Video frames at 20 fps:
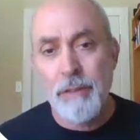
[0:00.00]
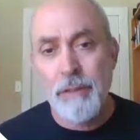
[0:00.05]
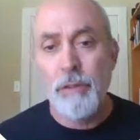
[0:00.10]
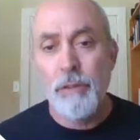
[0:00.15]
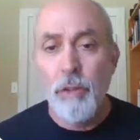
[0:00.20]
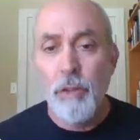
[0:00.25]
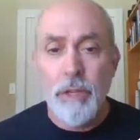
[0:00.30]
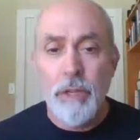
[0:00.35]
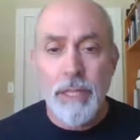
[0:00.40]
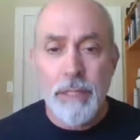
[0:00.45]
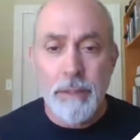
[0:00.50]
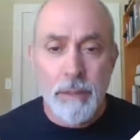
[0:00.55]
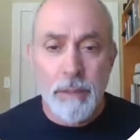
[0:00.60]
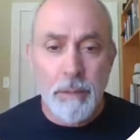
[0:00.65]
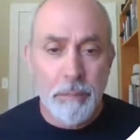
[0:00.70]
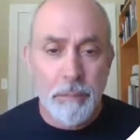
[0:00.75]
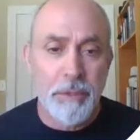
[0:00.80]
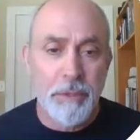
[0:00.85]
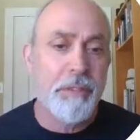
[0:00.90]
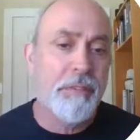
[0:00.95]
Look at the
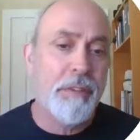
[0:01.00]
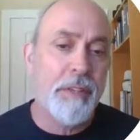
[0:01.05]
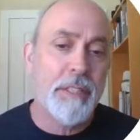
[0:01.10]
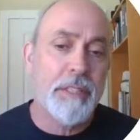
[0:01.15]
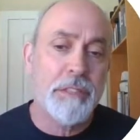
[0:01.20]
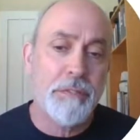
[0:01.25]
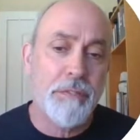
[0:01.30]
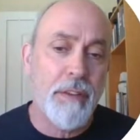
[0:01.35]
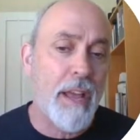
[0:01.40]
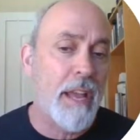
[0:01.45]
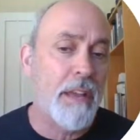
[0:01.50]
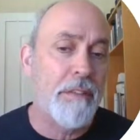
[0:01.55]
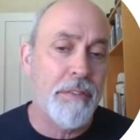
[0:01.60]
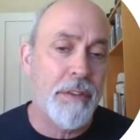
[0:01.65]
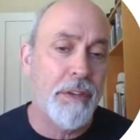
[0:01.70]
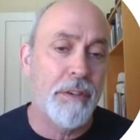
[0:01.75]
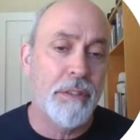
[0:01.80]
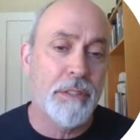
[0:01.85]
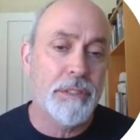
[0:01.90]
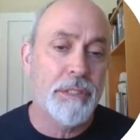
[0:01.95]
previous 5
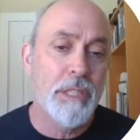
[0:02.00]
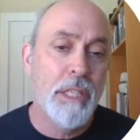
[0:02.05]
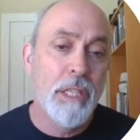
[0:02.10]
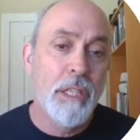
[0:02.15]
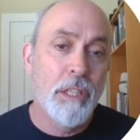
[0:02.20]
years.